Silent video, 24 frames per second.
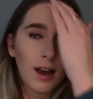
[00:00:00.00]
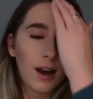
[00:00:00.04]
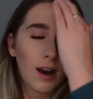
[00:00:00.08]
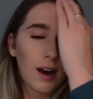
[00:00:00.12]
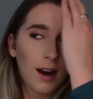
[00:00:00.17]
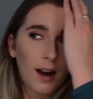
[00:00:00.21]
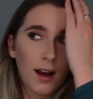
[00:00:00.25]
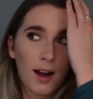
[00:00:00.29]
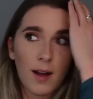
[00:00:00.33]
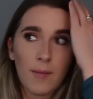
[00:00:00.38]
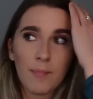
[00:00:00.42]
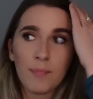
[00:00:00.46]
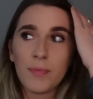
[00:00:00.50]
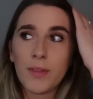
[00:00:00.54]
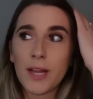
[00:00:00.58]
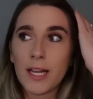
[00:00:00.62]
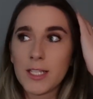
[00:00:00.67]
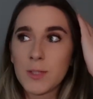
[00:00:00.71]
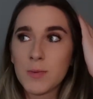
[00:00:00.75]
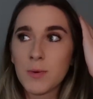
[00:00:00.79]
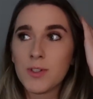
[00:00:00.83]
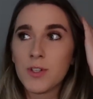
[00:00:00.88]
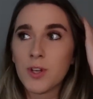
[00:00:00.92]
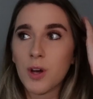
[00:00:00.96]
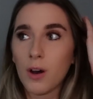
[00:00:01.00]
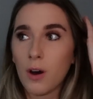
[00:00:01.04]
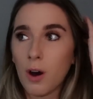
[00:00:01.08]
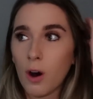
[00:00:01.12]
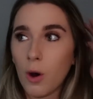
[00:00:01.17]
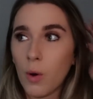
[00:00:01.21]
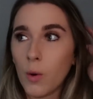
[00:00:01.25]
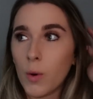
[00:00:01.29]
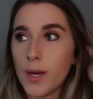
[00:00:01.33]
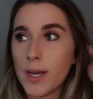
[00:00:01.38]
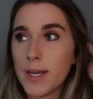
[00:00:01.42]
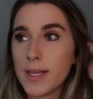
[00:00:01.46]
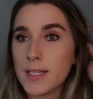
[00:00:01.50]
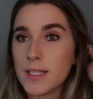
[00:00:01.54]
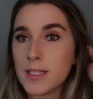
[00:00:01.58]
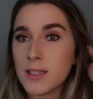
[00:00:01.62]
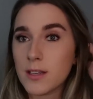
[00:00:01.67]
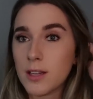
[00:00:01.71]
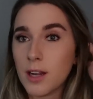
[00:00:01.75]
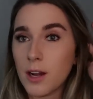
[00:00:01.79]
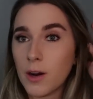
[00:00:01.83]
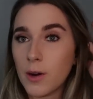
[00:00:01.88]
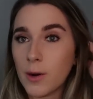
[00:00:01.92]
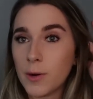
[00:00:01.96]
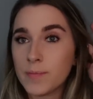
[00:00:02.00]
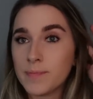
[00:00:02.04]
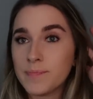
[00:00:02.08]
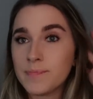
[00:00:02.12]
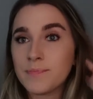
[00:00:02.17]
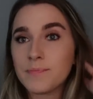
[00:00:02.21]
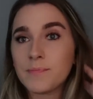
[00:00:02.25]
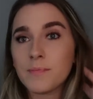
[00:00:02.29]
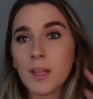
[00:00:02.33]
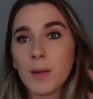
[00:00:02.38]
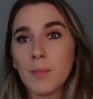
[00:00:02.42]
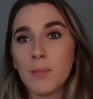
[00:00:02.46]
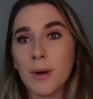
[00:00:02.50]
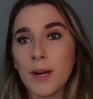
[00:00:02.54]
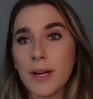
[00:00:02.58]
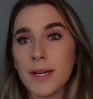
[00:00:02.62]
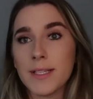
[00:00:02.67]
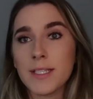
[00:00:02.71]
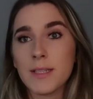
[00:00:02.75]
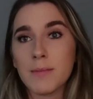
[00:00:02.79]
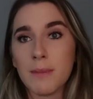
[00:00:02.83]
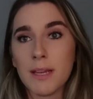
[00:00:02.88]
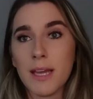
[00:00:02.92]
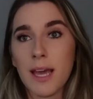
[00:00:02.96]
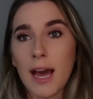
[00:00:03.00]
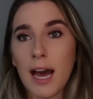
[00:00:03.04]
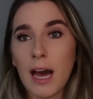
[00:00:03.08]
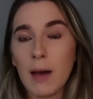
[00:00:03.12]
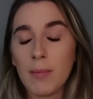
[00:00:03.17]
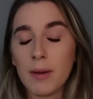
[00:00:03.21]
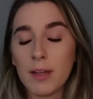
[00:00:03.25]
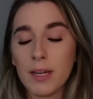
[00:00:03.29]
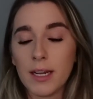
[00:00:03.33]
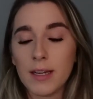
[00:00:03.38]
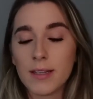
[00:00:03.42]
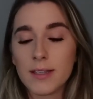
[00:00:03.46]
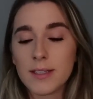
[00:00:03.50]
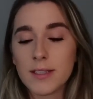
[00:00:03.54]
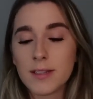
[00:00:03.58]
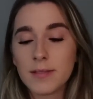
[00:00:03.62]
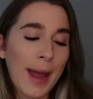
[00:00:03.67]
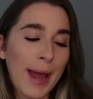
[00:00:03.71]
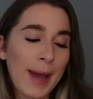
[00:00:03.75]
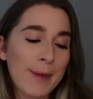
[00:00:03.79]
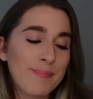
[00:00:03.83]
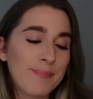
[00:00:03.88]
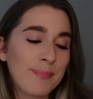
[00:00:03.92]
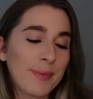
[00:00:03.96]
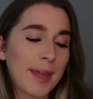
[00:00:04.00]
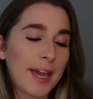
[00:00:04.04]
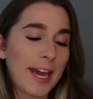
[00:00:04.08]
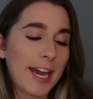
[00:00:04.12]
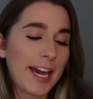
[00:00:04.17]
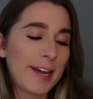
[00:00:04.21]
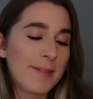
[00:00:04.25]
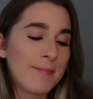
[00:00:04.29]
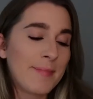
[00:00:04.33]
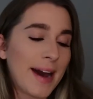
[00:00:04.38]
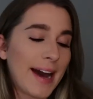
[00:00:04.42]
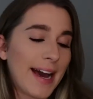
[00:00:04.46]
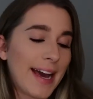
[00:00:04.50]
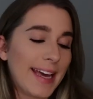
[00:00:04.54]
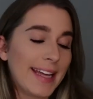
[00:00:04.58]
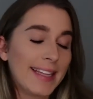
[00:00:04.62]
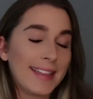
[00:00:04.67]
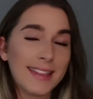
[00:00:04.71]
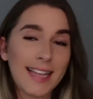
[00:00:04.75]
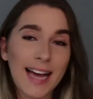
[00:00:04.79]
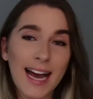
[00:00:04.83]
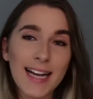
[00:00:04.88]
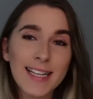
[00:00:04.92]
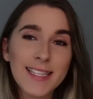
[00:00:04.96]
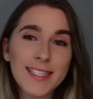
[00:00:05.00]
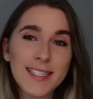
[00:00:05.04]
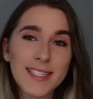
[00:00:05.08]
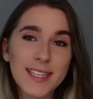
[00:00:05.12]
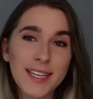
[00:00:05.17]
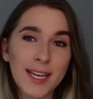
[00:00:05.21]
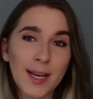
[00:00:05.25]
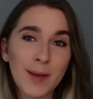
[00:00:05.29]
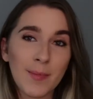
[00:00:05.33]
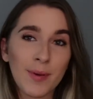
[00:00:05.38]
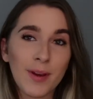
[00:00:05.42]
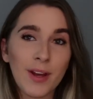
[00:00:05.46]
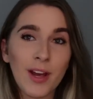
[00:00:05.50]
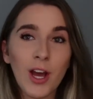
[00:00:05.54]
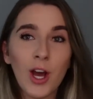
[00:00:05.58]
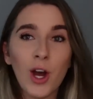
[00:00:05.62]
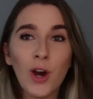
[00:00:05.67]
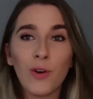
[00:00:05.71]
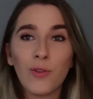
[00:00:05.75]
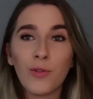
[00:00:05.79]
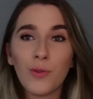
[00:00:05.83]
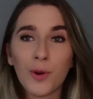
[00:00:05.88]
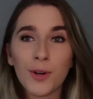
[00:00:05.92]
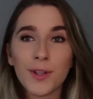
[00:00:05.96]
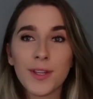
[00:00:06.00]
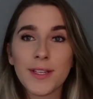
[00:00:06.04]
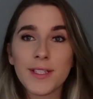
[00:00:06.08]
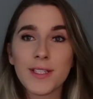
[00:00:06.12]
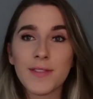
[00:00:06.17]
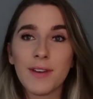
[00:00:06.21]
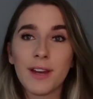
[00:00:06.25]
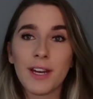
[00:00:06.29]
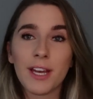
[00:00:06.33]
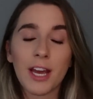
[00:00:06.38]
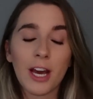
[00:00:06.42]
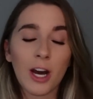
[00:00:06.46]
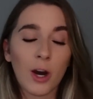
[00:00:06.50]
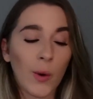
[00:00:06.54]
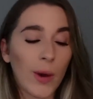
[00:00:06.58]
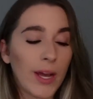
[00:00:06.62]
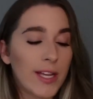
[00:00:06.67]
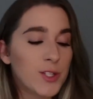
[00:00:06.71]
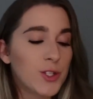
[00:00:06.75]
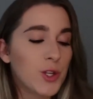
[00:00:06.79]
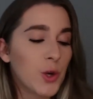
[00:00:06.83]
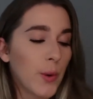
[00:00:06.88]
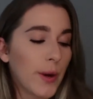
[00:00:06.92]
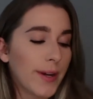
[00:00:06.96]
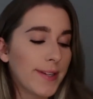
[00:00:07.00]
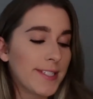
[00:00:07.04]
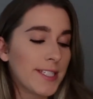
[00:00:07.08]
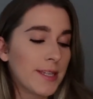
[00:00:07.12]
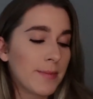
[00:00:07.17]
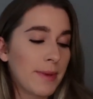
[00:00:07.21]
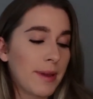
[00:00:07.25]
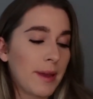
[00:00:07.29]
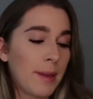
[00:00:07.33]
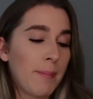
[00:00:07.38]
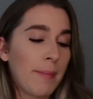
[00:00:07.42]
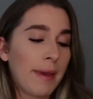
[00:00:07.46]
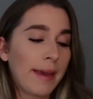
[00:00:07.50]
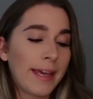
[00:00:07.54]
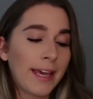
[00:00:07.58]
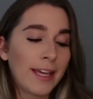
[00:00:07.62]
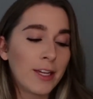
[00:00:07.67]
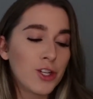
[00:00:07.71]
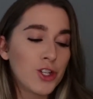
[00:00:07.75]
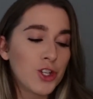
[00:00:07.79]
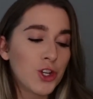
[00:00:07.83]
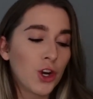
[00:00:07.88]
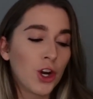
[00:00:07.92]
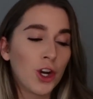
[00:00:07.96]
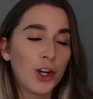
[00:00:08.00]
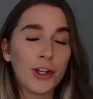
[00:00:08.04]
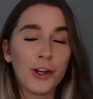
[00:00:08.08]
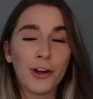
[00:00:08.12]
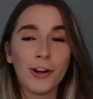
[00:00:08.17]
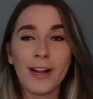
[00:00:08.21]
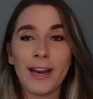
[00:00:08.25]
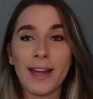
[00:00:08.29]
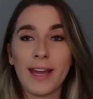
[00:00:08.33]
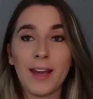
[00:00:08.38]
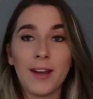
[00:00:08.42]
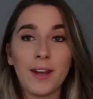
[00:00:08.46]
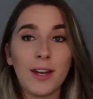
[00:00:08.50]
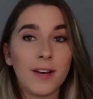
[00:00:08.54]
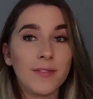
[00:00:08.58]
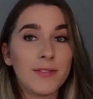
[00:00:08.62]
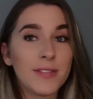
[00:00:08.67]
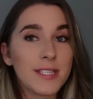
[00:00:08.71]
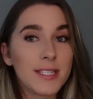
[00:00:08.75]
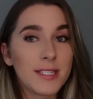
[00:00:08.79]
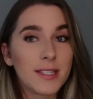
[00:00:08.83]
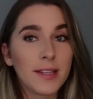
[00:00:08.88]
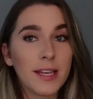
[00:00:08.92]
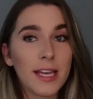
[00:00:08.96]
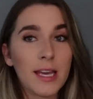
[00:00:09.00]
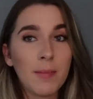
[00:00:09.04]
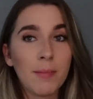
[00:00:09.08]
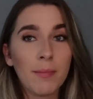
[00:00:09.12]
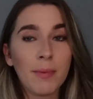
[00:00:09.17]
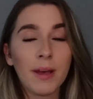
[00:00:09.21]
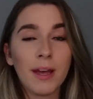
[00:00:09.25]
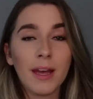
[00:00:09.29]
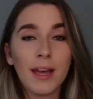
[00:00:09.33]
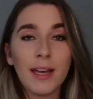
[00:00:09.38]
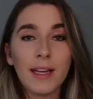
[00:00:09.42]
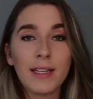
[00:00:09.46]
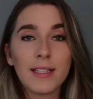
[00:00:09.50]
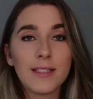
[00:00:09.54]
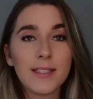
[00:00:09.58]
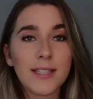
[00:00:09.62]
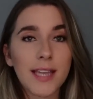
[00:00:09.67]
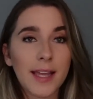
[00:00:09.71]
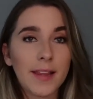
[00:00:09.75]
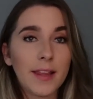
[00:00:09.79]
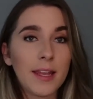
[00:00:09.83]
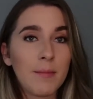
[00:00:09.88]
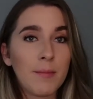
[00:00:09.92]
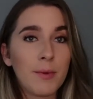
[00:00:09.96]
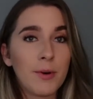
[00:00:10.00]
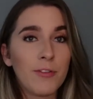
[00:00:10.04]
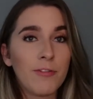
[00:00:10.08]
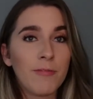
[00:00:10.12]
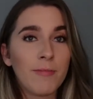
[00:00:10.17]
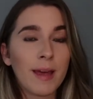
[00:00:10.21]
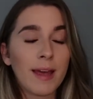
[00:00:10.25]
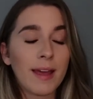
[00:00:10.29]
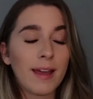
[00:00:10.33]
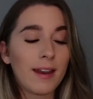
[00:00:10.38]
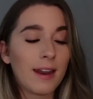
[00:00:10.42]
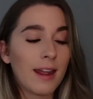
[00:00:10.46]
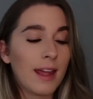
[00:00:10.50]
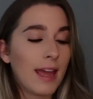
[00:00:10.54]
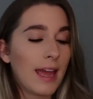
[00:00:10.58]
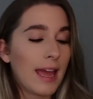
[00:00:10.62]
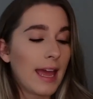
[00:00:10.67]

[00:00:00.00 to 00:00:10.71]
Um, that's what's always, you know, brings me happiness. Okay. And my last tip for this video is going to be making sure you're getting enough sleep, daily movement,